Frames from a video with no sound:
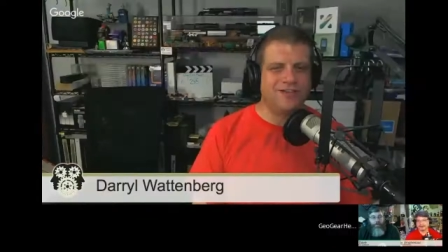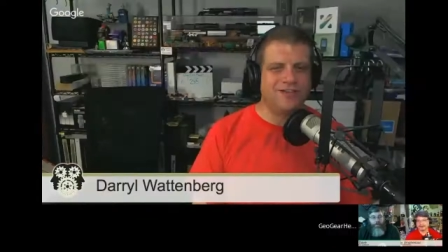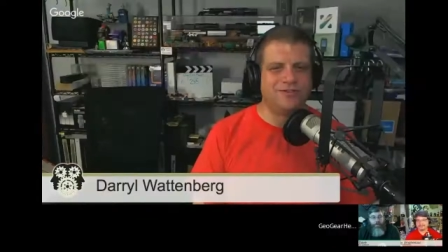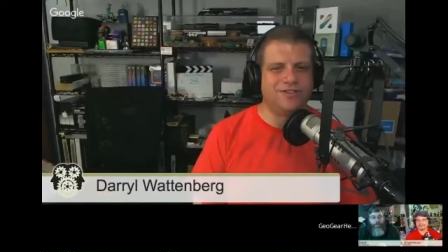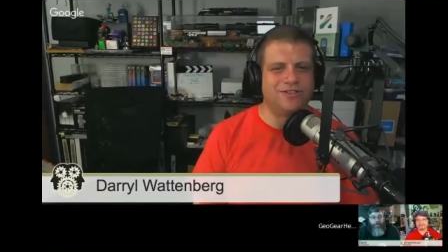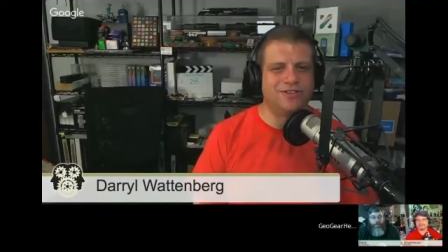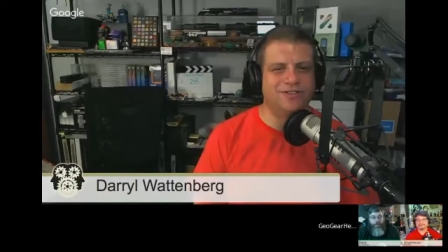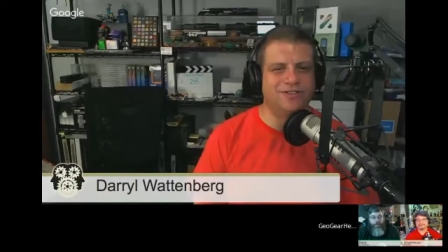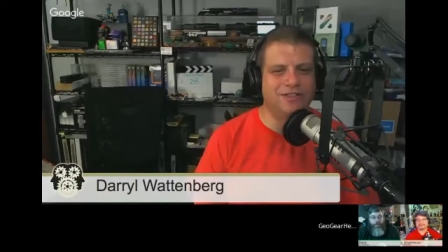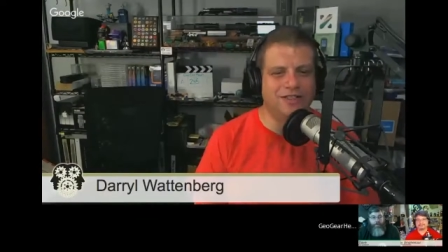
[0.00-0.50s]

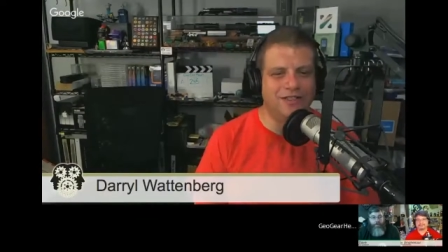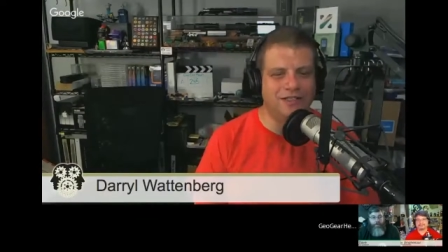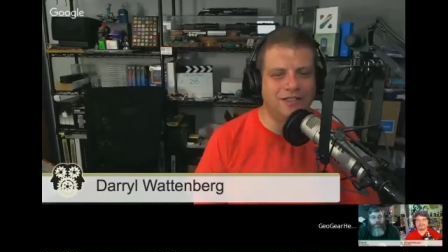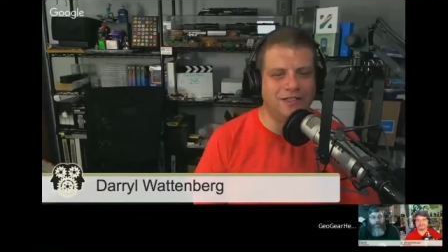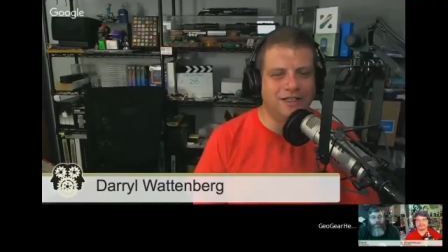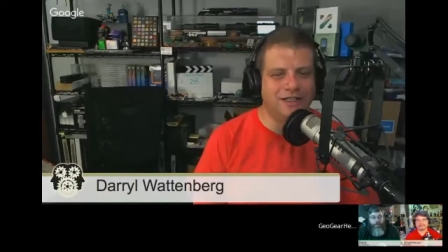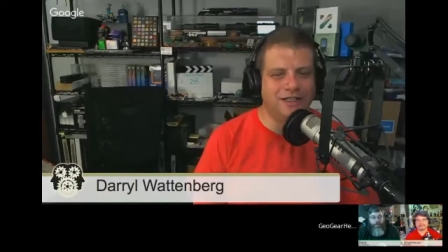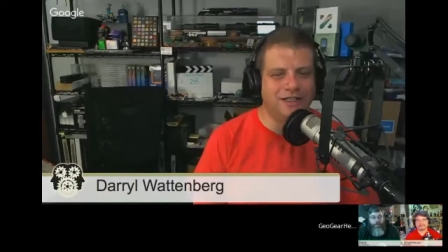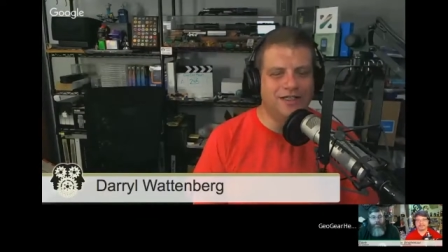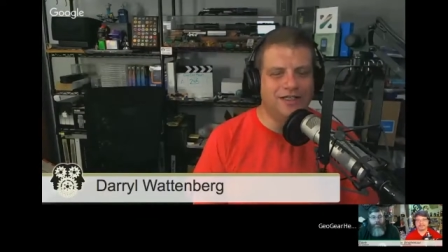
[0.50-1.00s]
it.
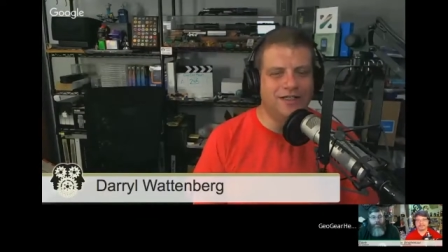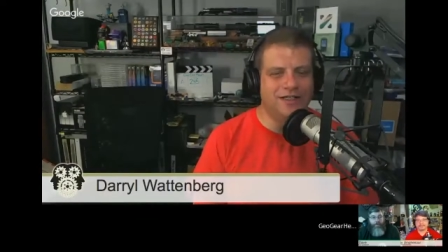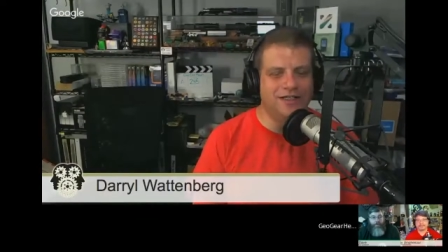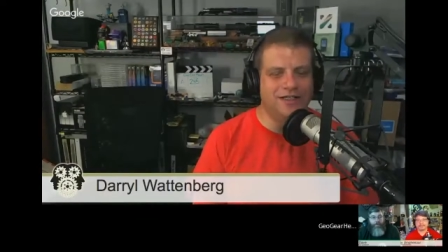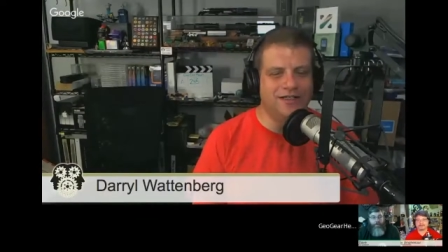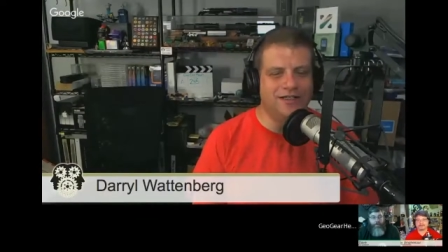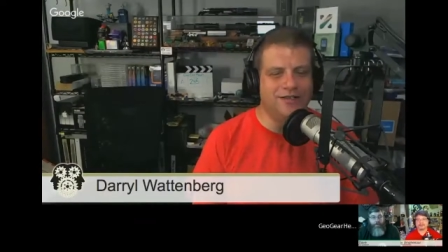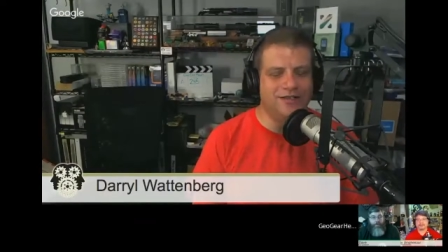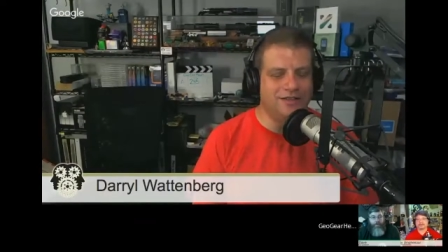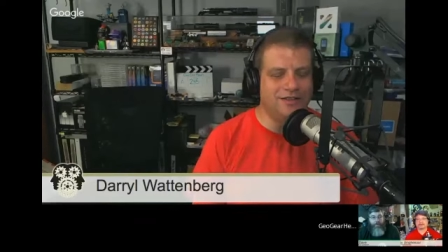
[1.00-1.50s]

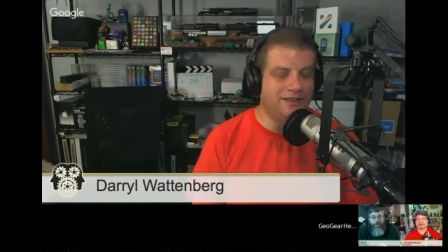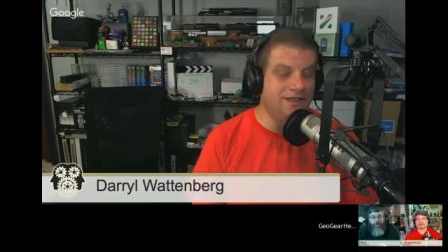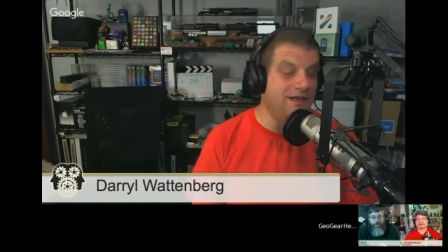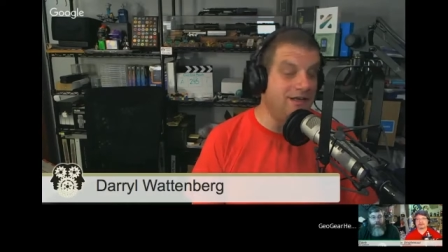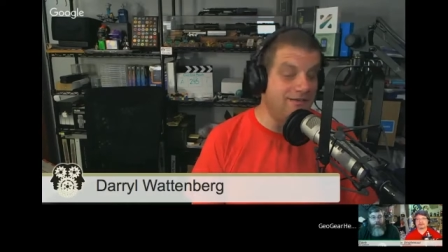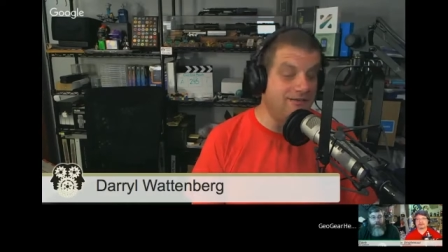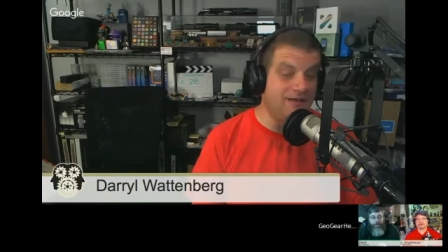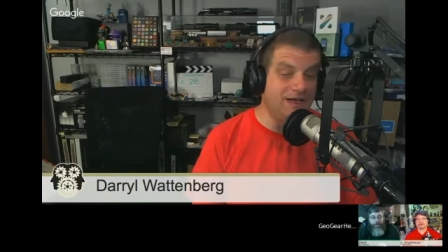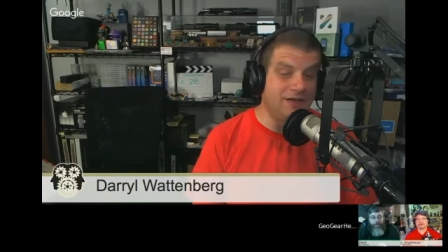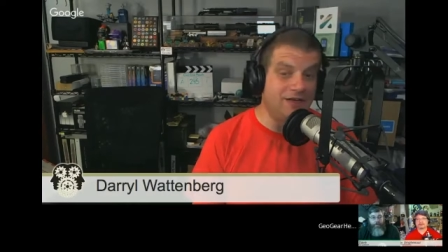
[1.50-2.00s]

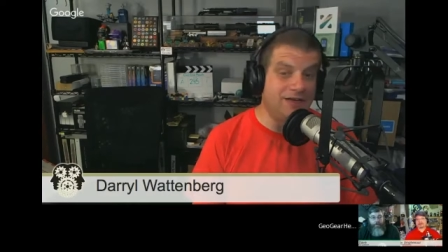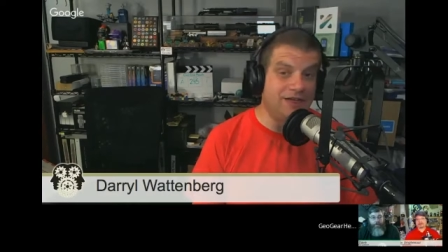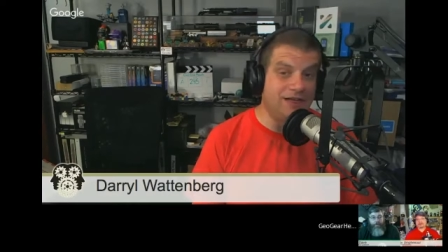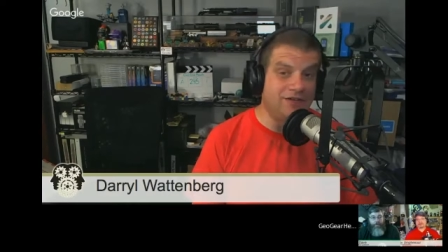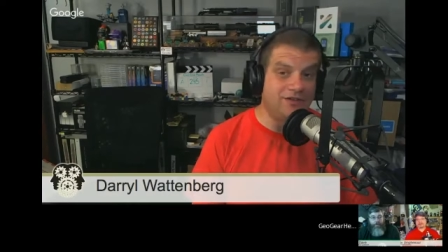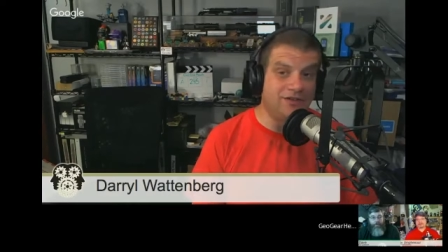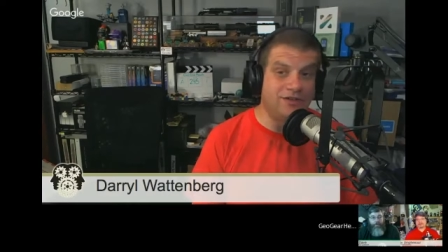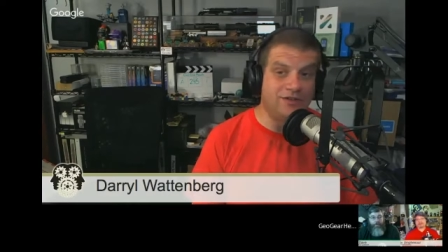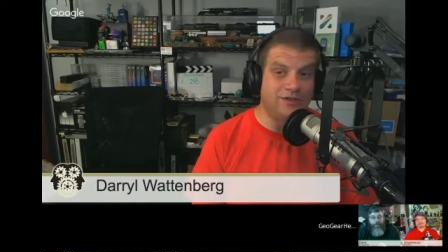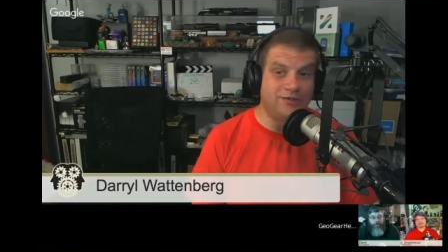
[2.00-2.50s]
Yeah, that's
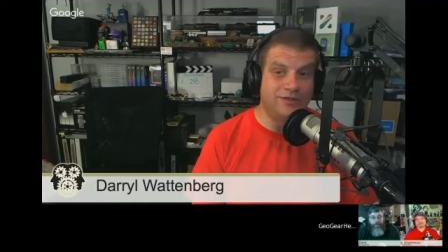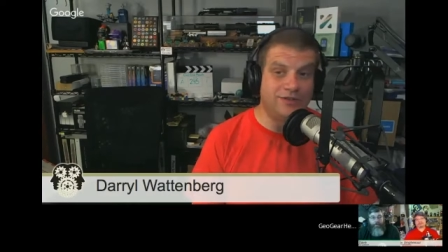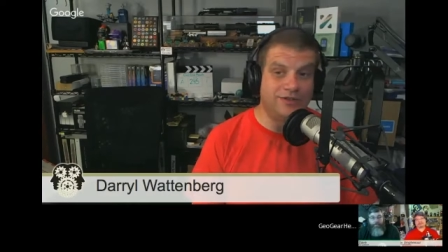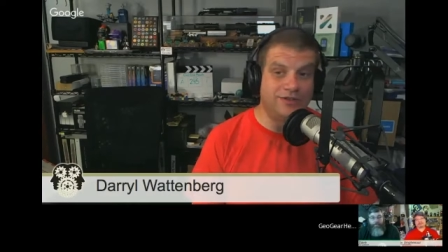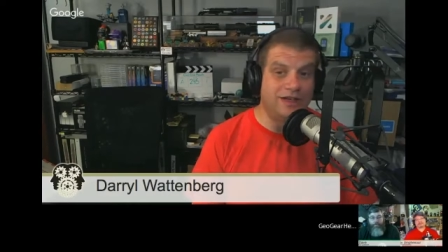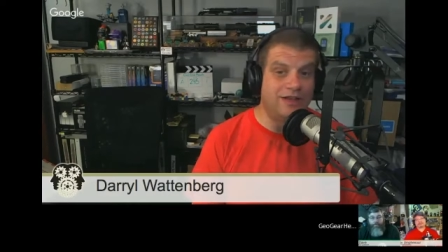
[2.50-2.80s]
a good reason.